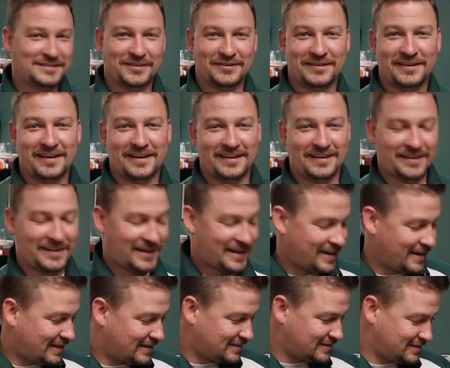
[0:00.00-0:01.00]
So yeah, he
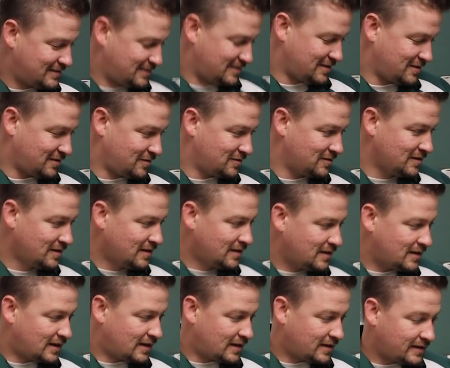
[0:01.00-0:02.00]
asked. So
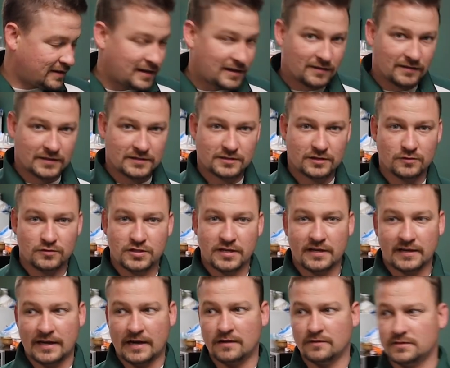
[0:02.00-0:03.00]
yeah, let's go
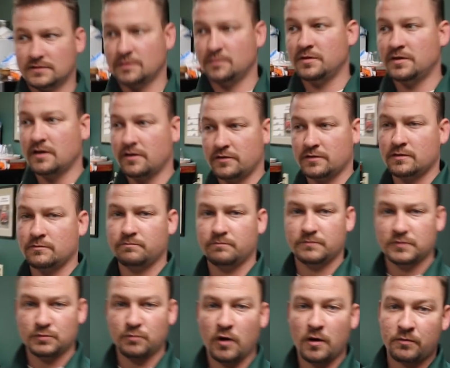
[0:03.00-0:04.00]
check out some of the other
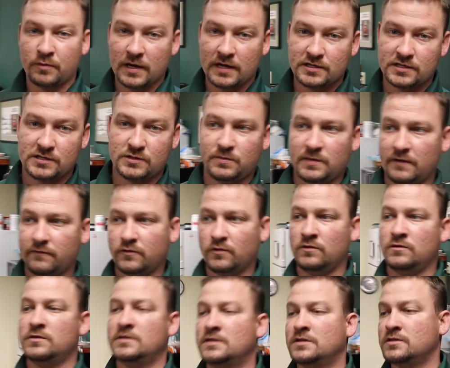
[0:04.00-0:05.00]
small projects we have
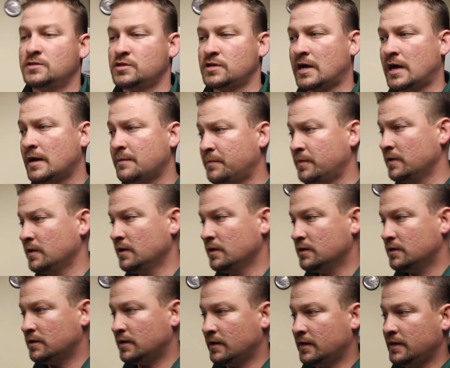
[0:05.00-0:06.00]
going on in the shop,
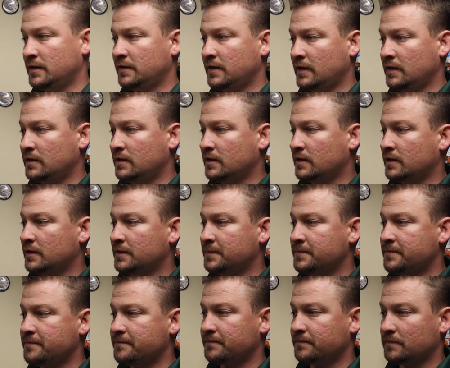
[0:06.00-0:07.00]
and then
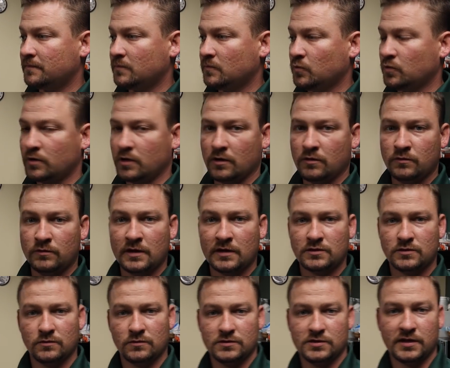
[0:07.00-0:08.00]
we'll go
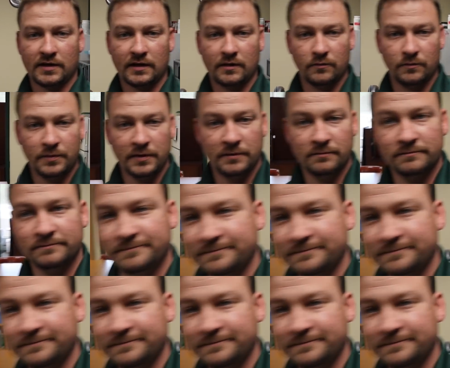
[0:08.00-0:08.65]
next door and check out Pete.